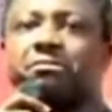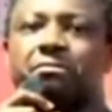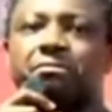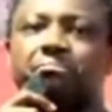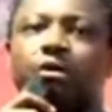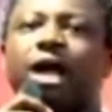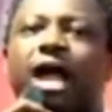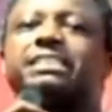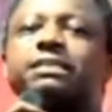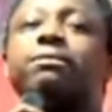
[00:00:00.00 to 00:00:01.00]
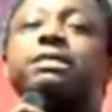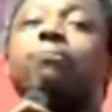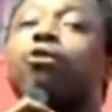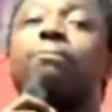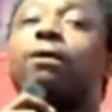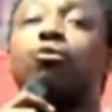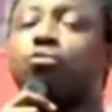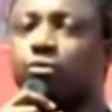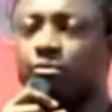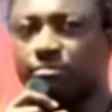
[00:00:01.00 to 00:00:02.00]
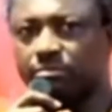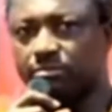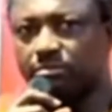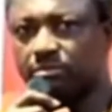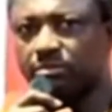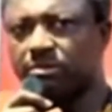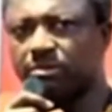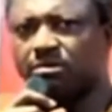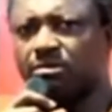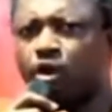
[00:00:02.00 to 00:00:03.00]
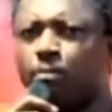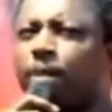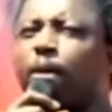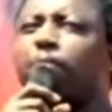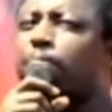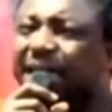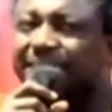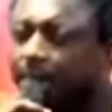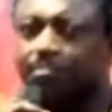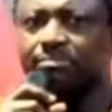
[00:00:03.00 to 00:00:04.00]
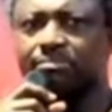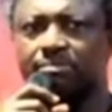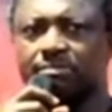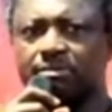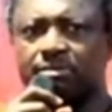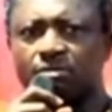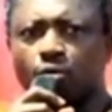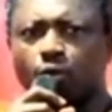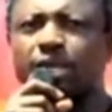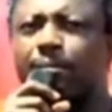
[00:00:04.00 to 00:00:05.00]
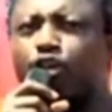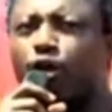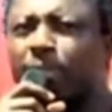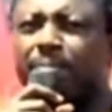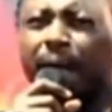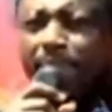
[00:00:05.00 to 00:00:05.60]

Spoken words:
Mon Enchamina move a woo. Ubabo Padam. When I mean no me by